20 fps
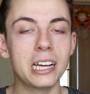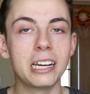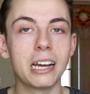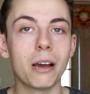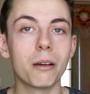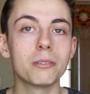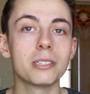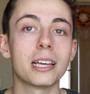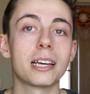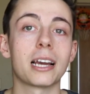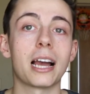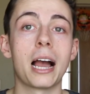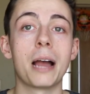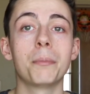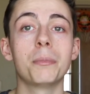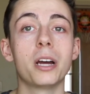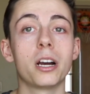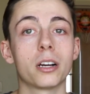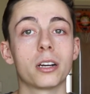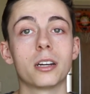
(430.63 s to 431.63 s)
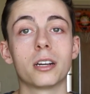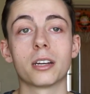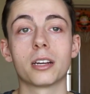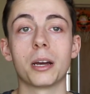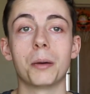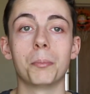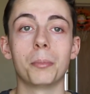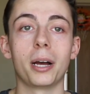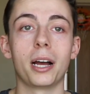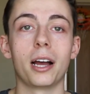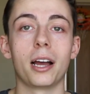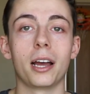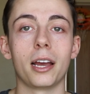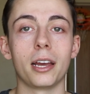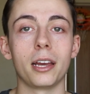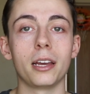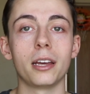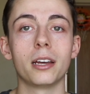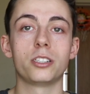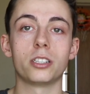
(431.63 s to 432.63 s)
And I was like, I'm not gonna come
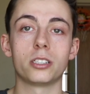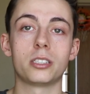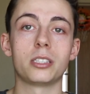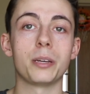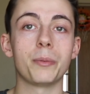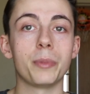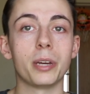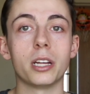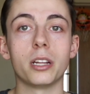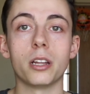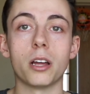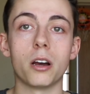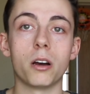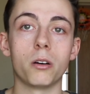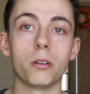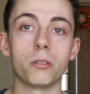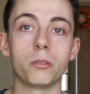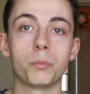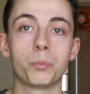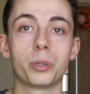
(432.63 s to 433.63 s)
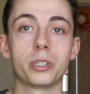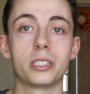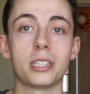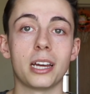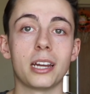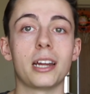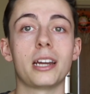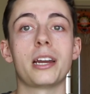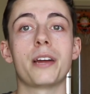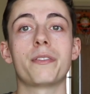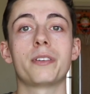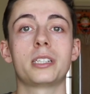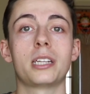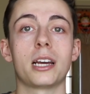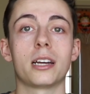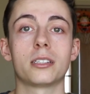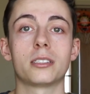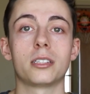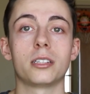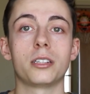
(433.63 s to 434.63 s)
by, just leave me alone, pretend I never
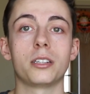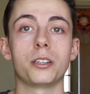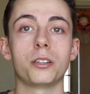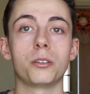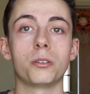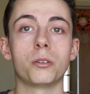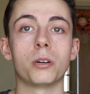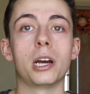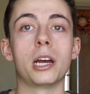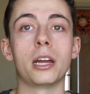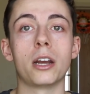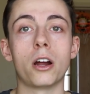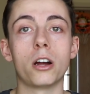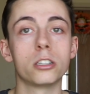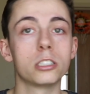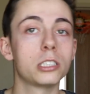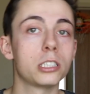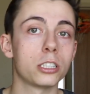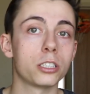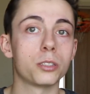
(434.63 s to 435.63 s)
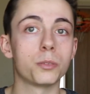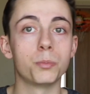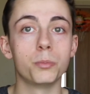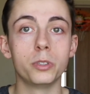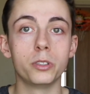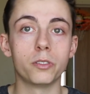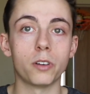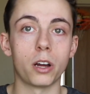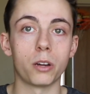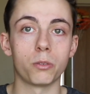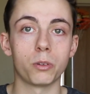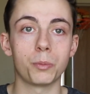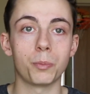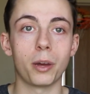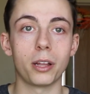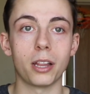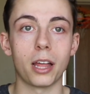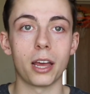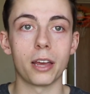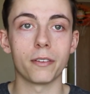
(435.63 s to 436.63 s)
texted you, and I'll just move on with
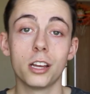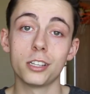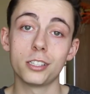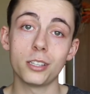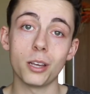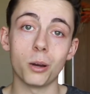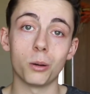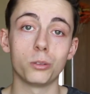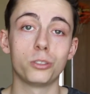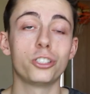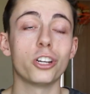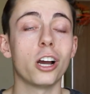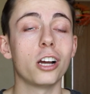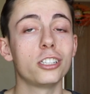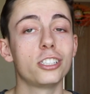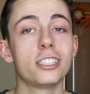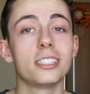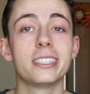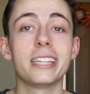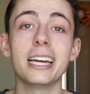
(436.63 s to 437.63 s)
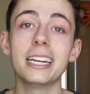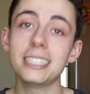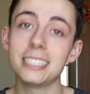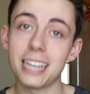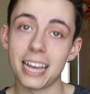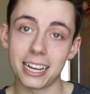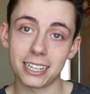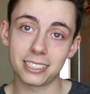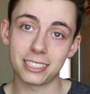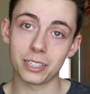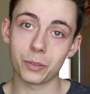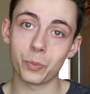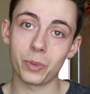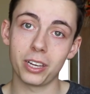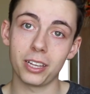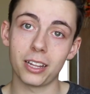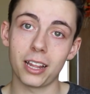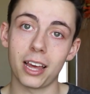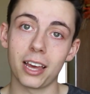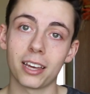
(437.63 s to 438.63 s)
my life. So Josh is then texting
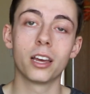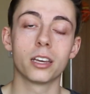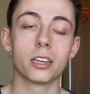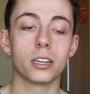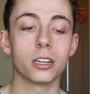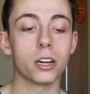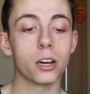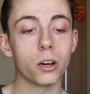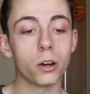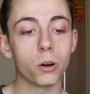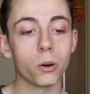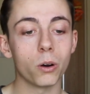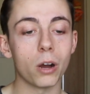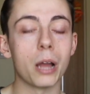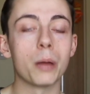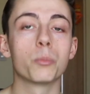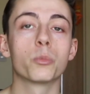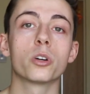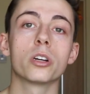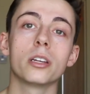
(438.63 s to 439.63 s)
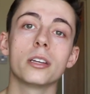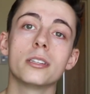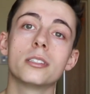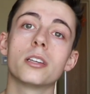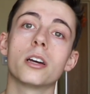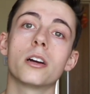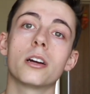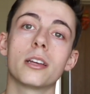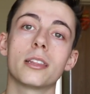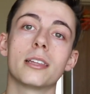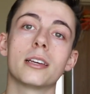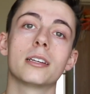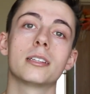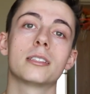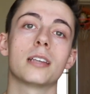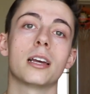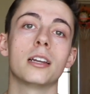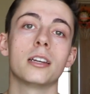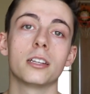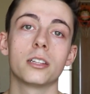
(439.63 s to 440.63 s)
me like, you know, I'm really sorry
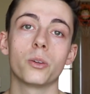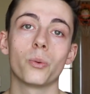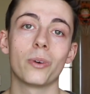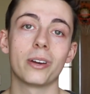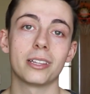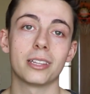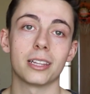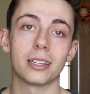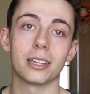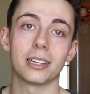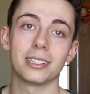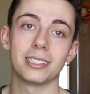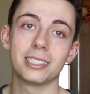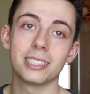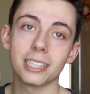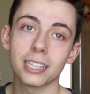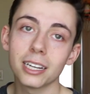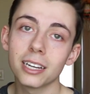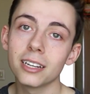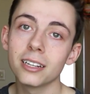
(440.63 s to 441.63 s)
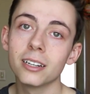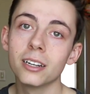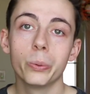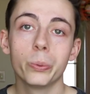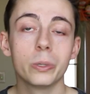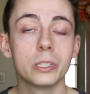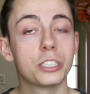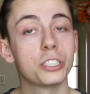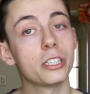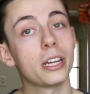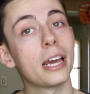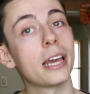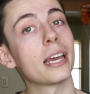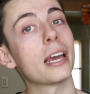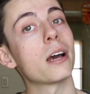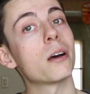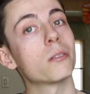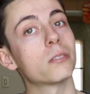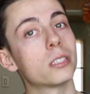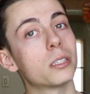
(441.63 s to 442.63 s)
things ended the way that they did. We should hang
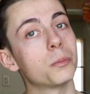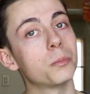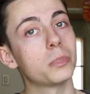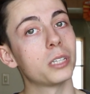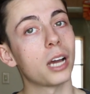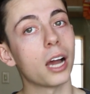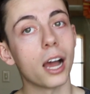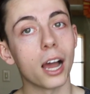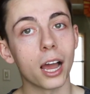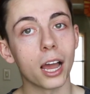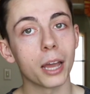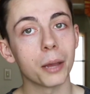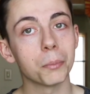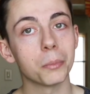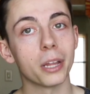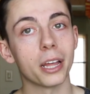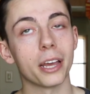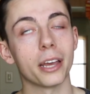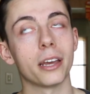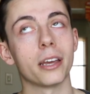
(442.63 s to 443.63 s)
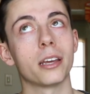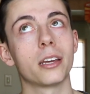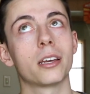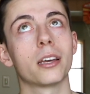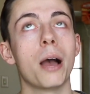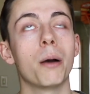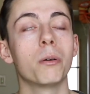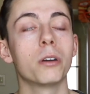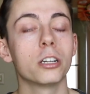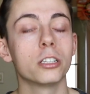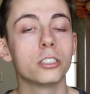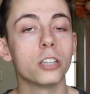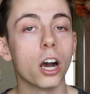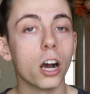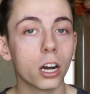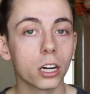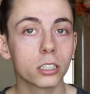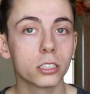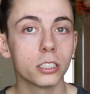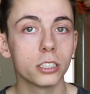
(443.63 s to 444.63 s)
out sometime. Like, I want to
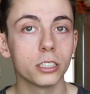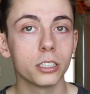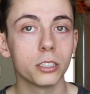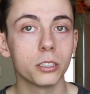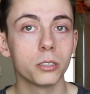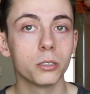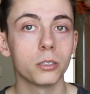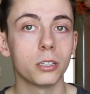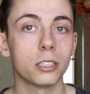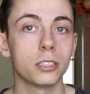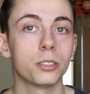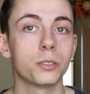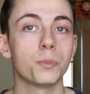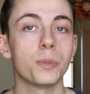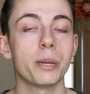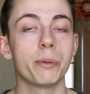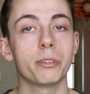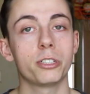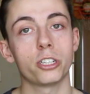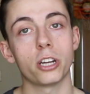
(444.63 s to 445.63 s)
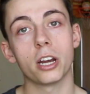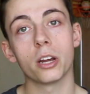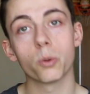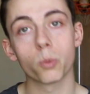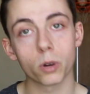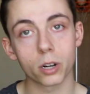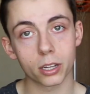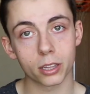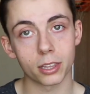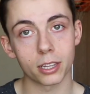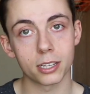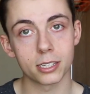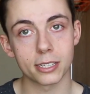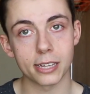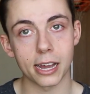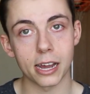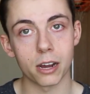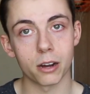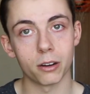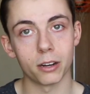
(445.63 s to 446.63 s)
talk to you. Let's maybe try and work things
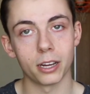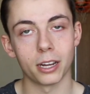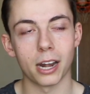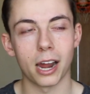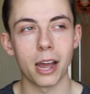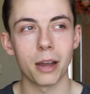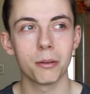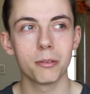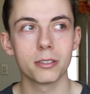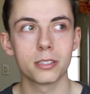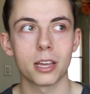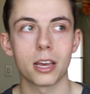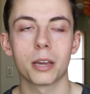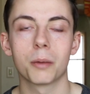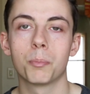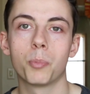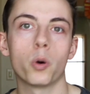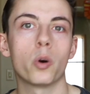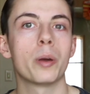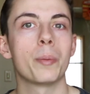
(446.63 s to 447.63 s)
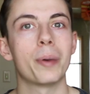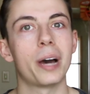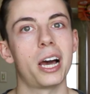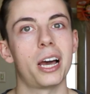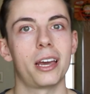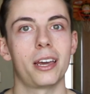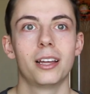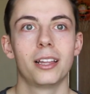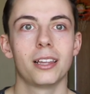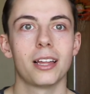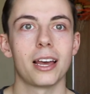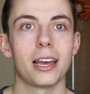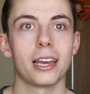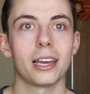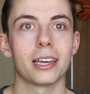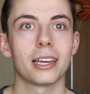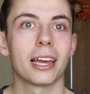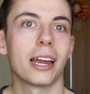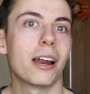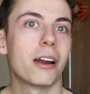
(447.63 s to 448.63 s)
out. And I was like, boy, bye.
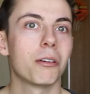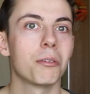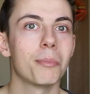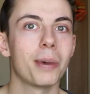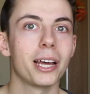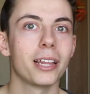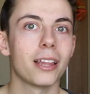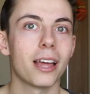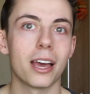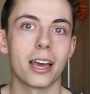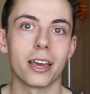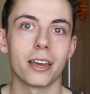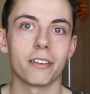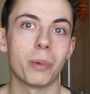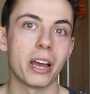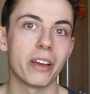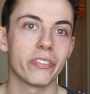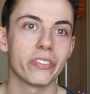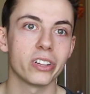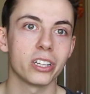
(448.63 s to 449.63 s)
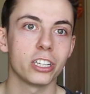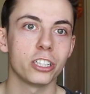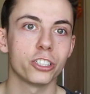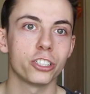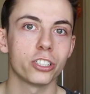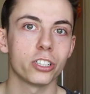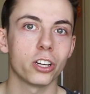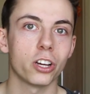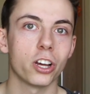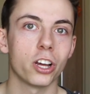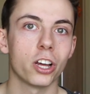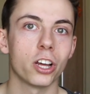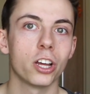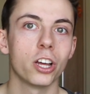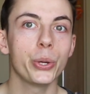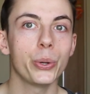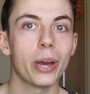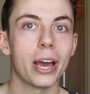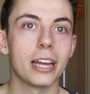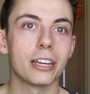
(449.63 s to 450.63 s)
Like, get out of my life. Bye, Felicia.
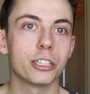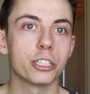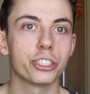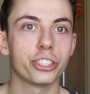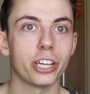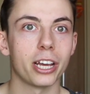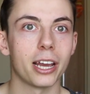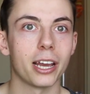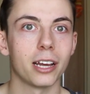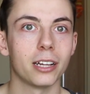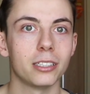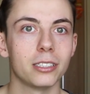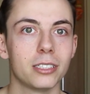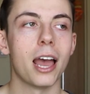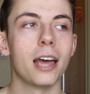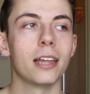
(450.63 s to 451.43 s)
You had your chance.